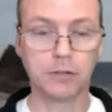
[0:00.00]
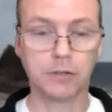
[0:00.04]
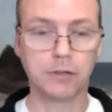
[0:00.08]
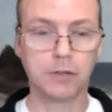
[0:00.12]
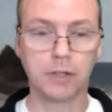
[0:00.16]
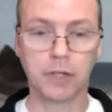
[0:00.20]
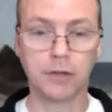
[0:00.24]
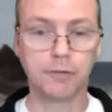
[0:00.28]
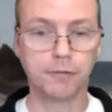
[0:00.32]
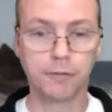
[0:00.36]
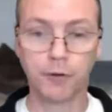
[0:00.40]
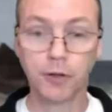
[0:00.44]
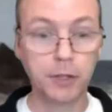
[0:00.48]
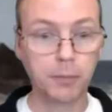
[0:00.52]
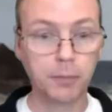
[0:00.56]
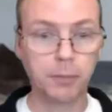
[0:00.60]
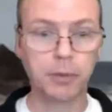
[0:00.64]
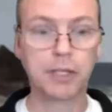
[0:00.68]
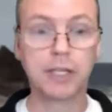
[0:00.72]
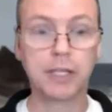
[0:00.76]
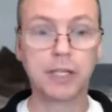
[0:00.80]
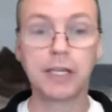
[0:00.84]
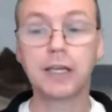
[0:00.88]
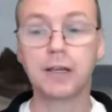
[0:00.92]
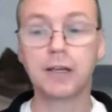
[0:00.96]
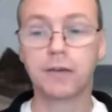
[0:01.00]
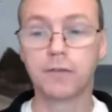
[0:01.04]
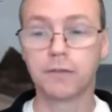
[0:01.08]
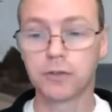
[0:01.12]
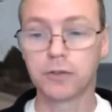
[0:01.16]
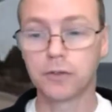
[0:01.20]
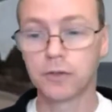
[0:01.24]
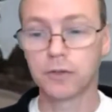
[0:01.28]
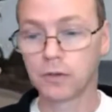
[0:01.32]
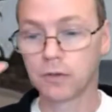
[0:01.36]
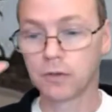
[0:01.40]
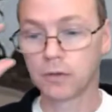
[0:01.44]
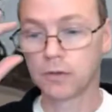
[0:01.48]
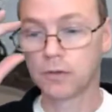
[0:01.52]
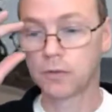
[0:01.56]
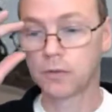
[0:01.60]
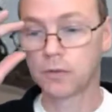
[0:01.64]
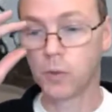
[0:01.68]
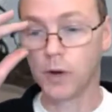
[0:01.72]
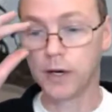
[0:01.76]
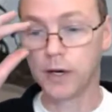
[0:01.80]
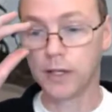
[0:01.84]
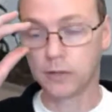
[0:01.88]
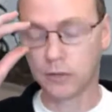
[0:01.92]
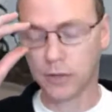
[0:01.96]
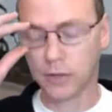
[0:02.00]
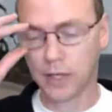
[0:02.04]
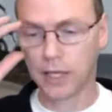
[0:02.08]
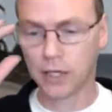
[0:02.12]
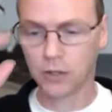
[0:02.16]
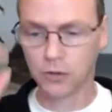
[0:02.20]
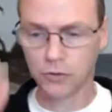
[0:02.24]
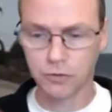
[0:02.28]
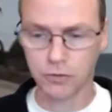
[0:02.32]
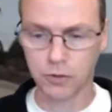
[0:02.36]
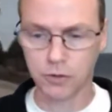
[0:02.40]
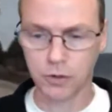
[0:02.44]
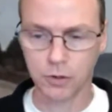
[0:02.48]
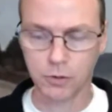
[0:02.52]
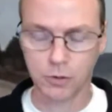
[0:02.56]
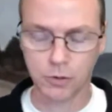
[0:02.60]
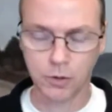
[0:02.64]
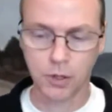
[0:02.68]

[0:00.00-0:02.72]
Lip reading: he fully believes what he's saying is true.